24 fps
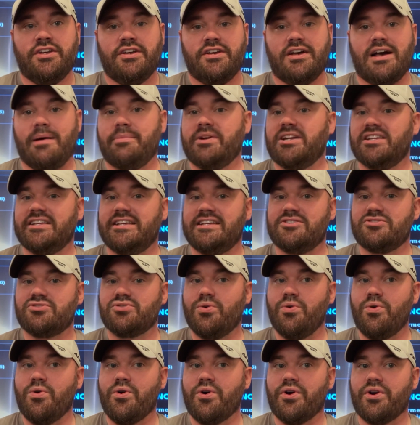I'm going to lean
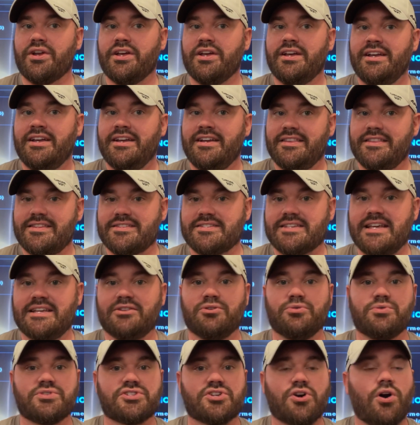toward the St.
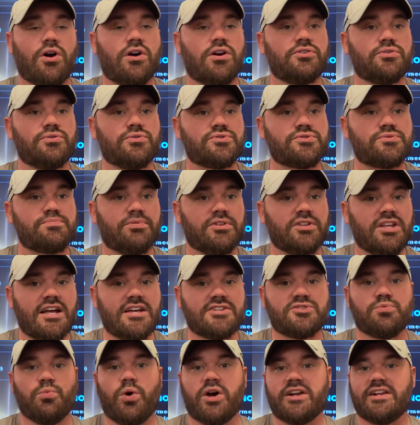Louis Cardinals
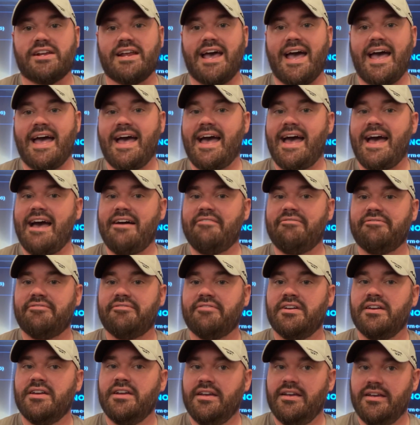plus one and a half
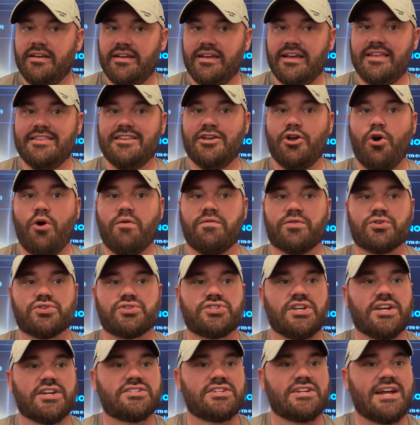and the over
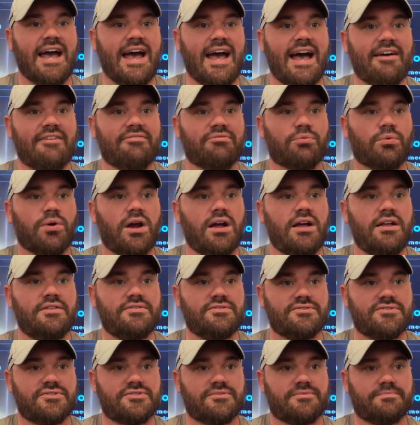six and a half
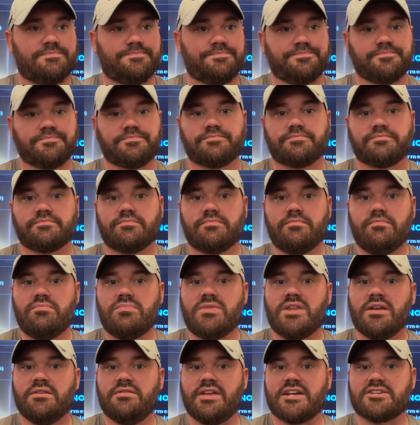runs.
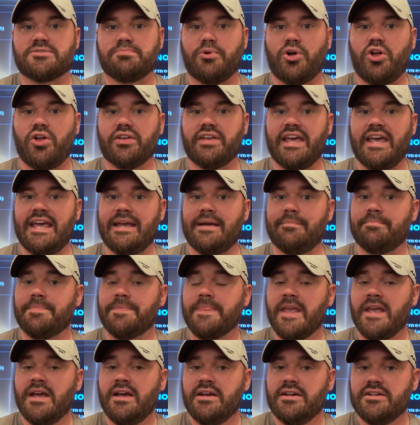Next ball game,
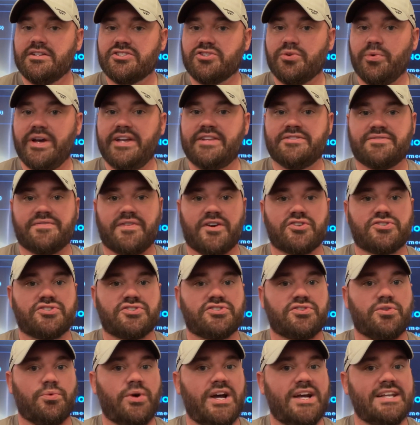Twins
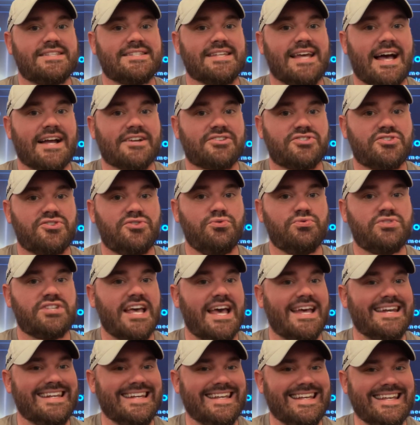versus the White Sox,
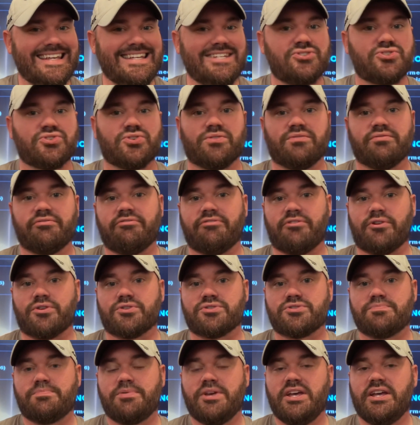210 Eastern
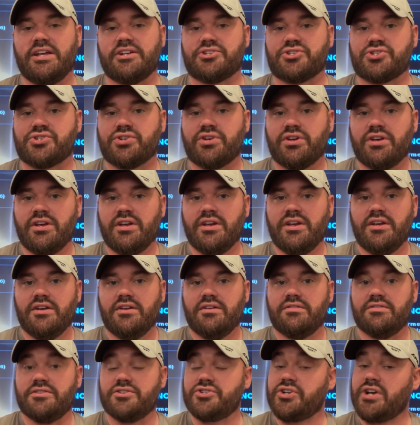first pitch.
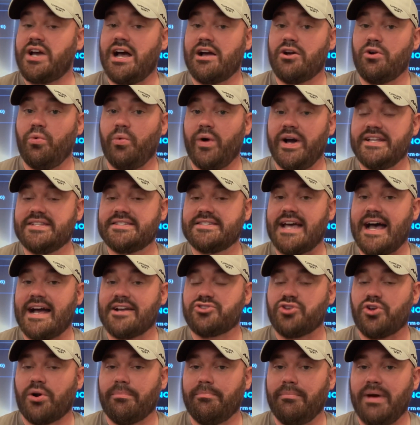The Chicago White
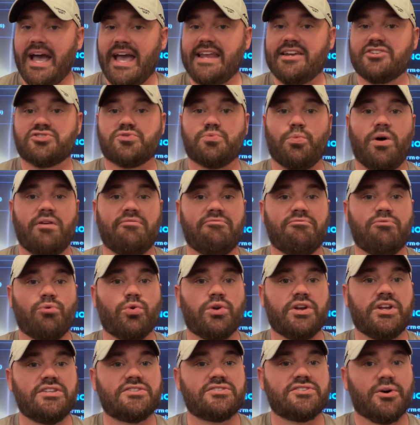Sox are minus
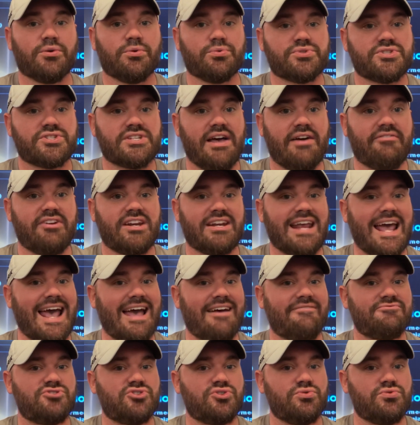140, total seven and a
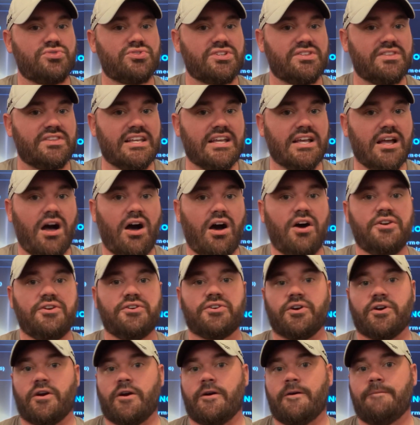half juice to the
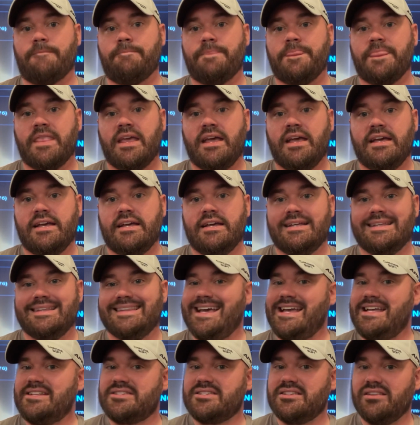under.
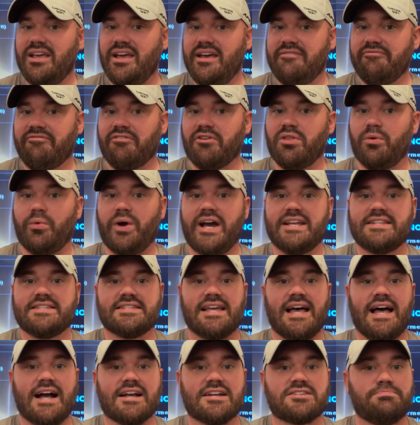Lance Lynn for the White
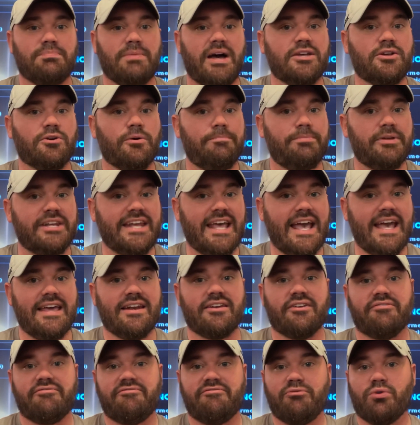Sox, Michael
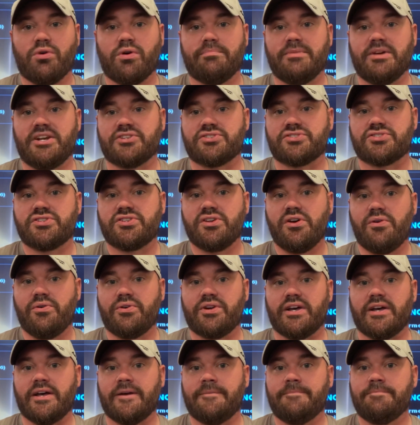Pineda for
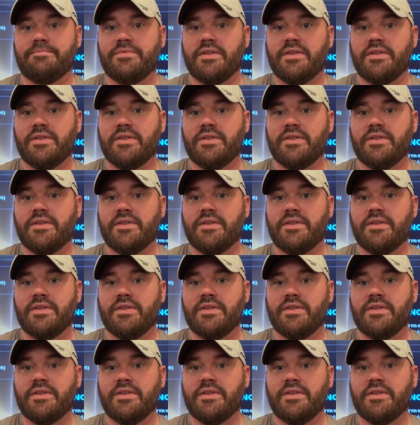Minnesota.